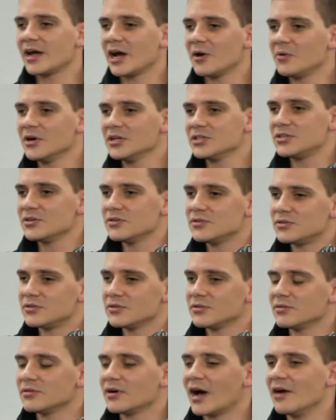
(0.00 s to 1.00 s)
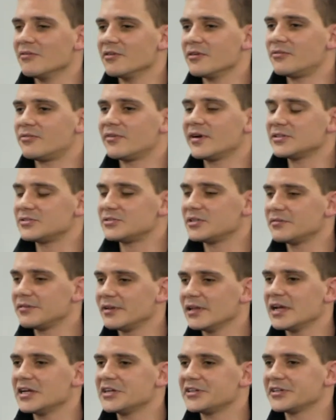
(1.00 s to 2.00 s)
I want you to have a fresh
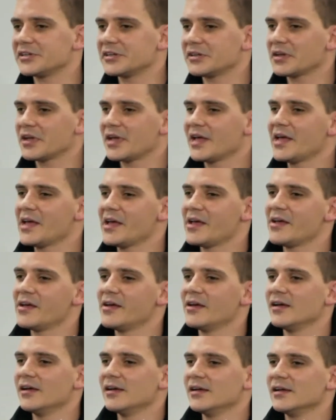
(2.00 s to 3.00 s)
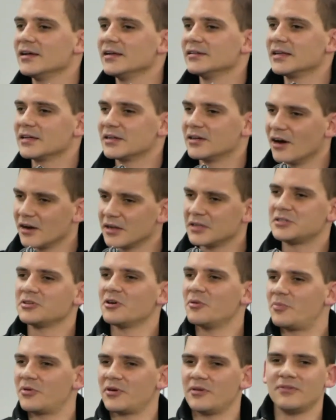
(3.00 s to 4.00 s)
revelation that God is
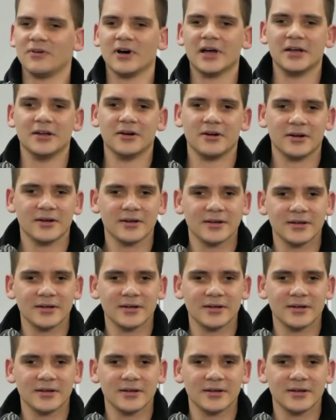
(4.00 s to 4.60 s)
your provider.